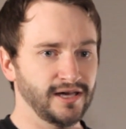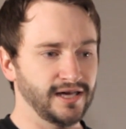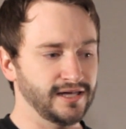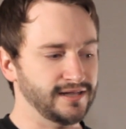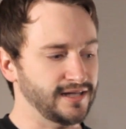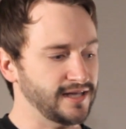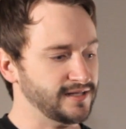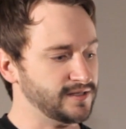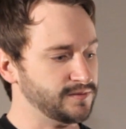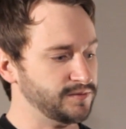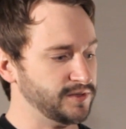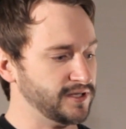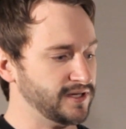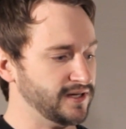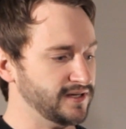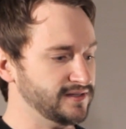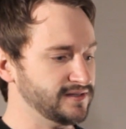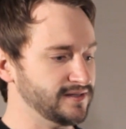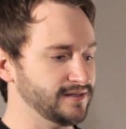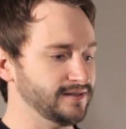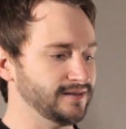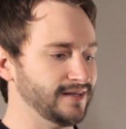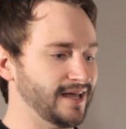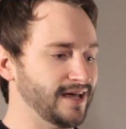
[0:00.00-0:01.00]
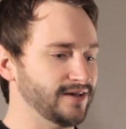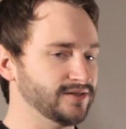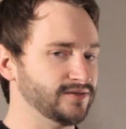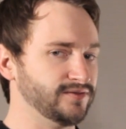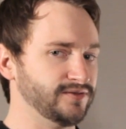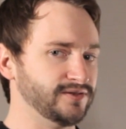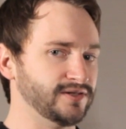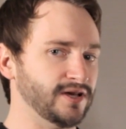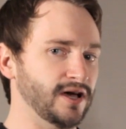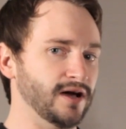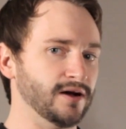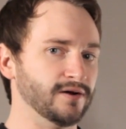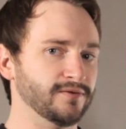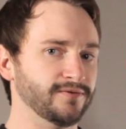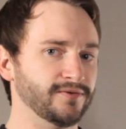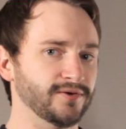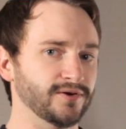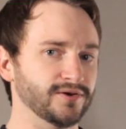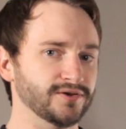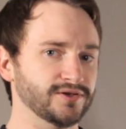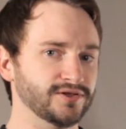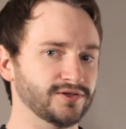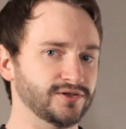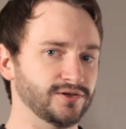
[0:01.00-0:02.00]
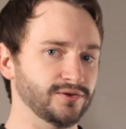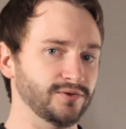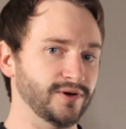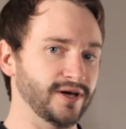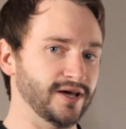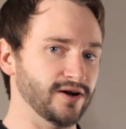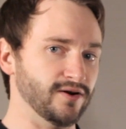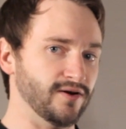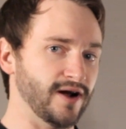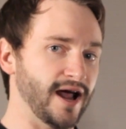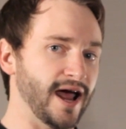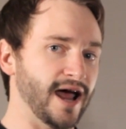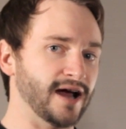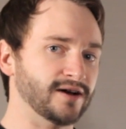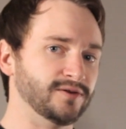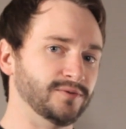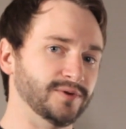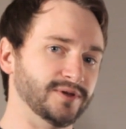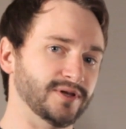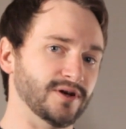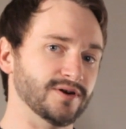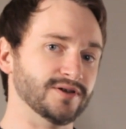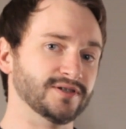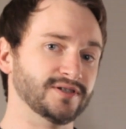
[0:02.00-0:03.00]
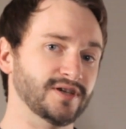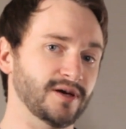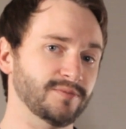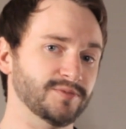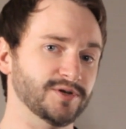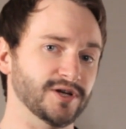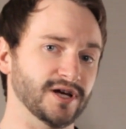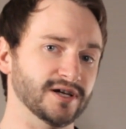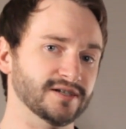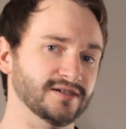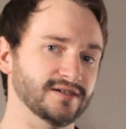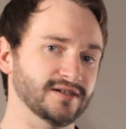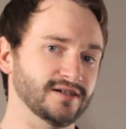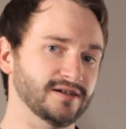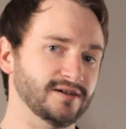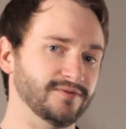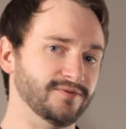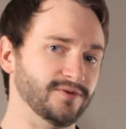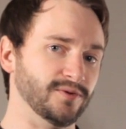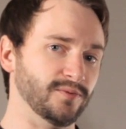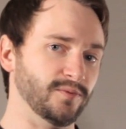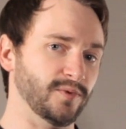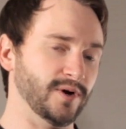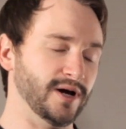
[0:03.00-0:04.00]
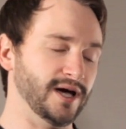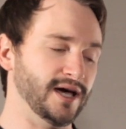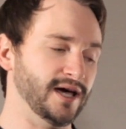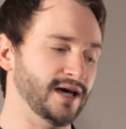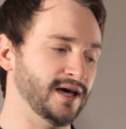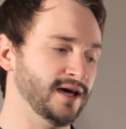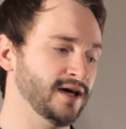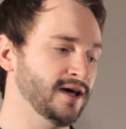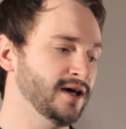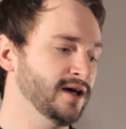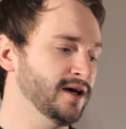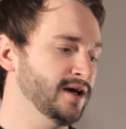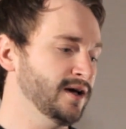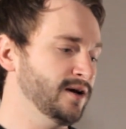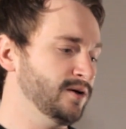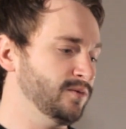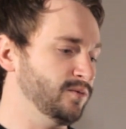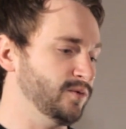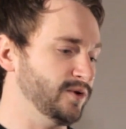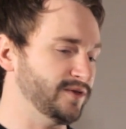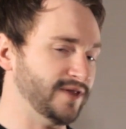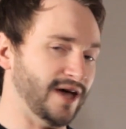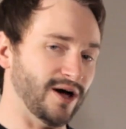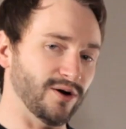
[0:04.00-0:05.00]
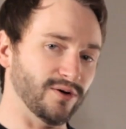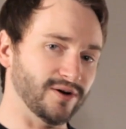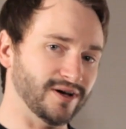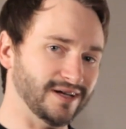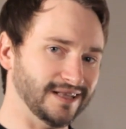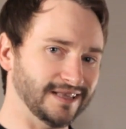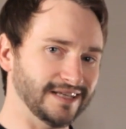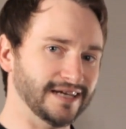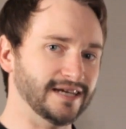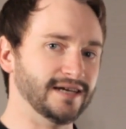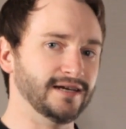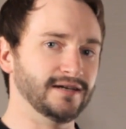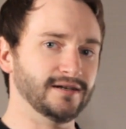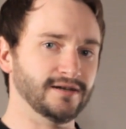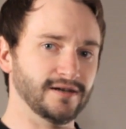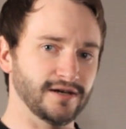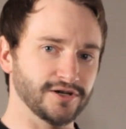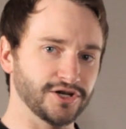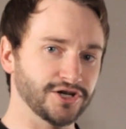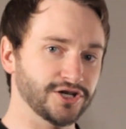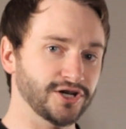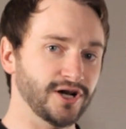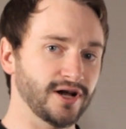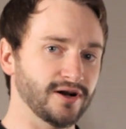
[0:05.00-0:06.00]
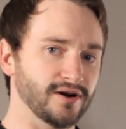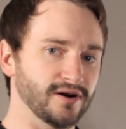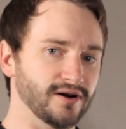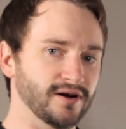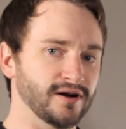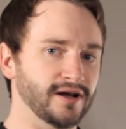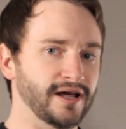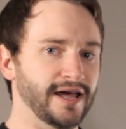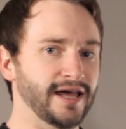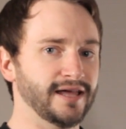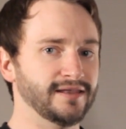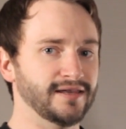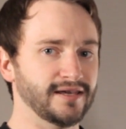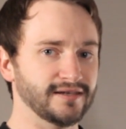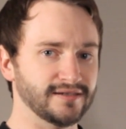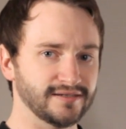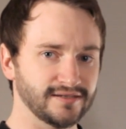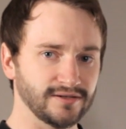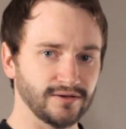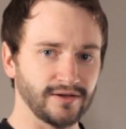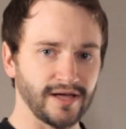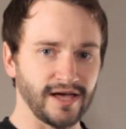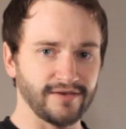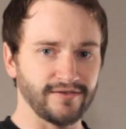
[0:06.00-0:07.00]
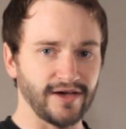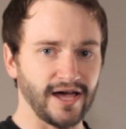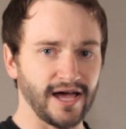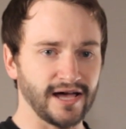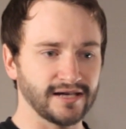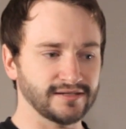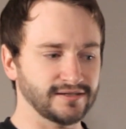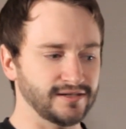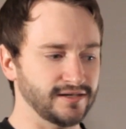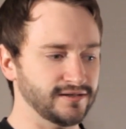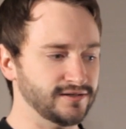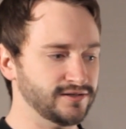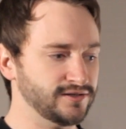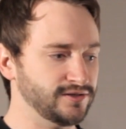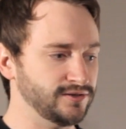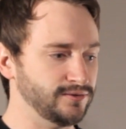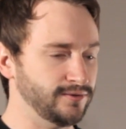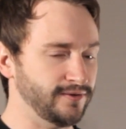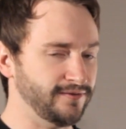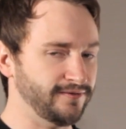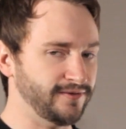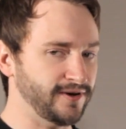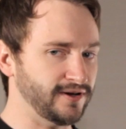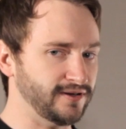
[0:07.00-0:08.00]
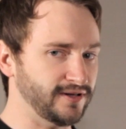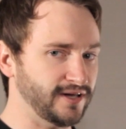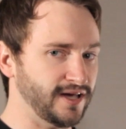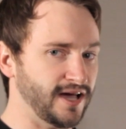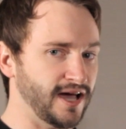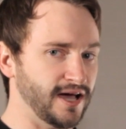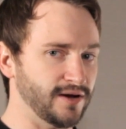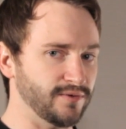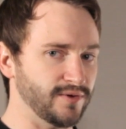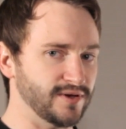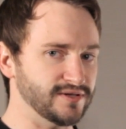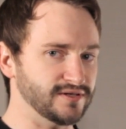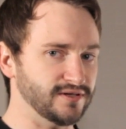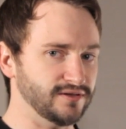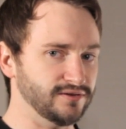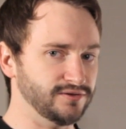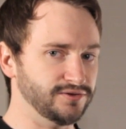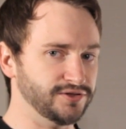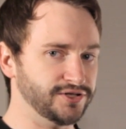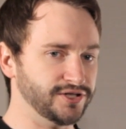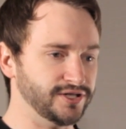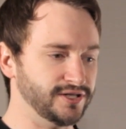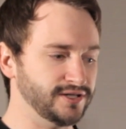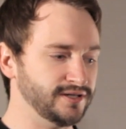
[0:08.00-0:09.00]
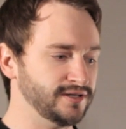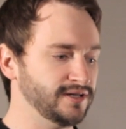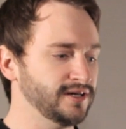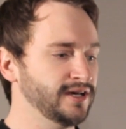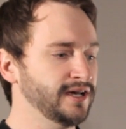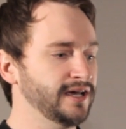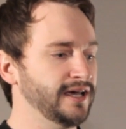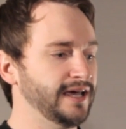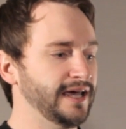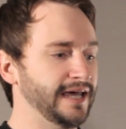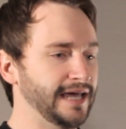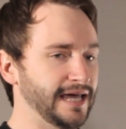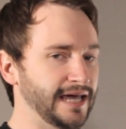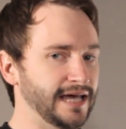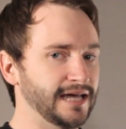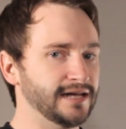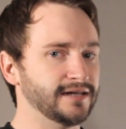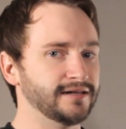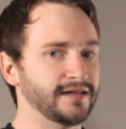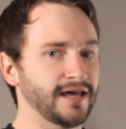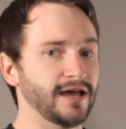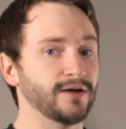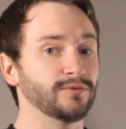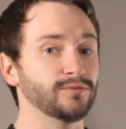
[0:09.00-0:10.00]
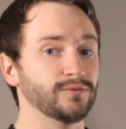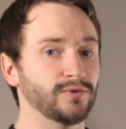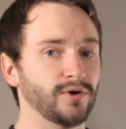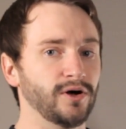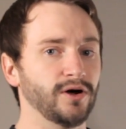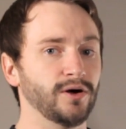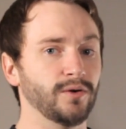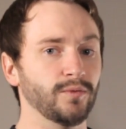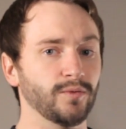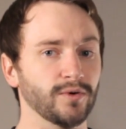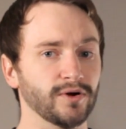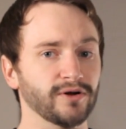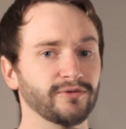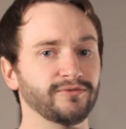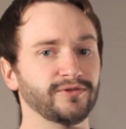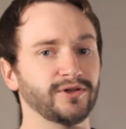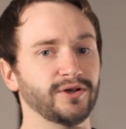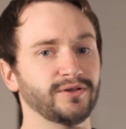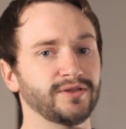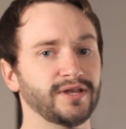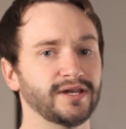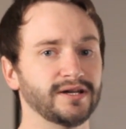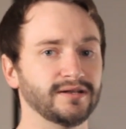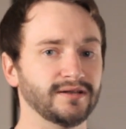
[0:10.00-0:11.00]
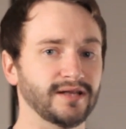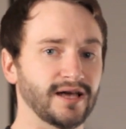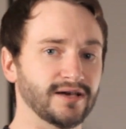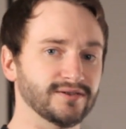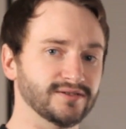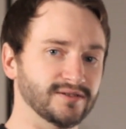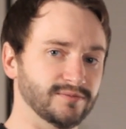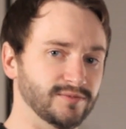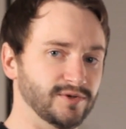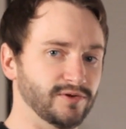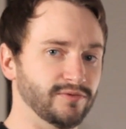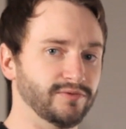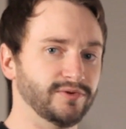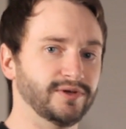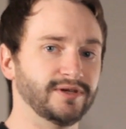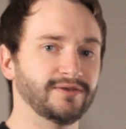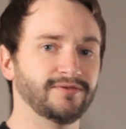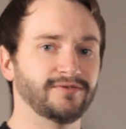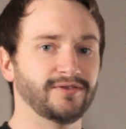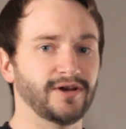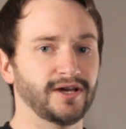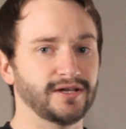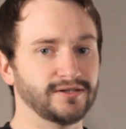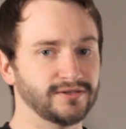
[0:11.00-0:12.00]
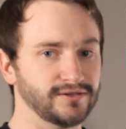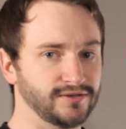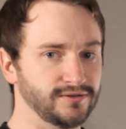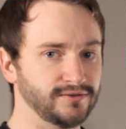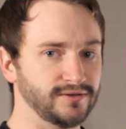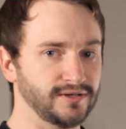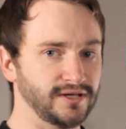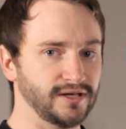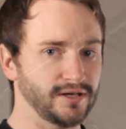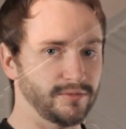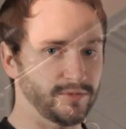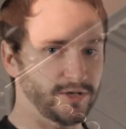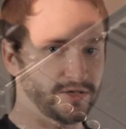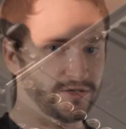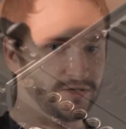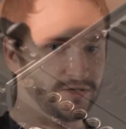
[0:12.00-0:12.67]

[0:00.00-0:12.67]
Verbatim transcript: And that's because it allows photographers to interact with their subject in a different way without clicking a shutter, and they still have access to a fairly high resolution and that raw workflow that allows them to really fine-tune the image.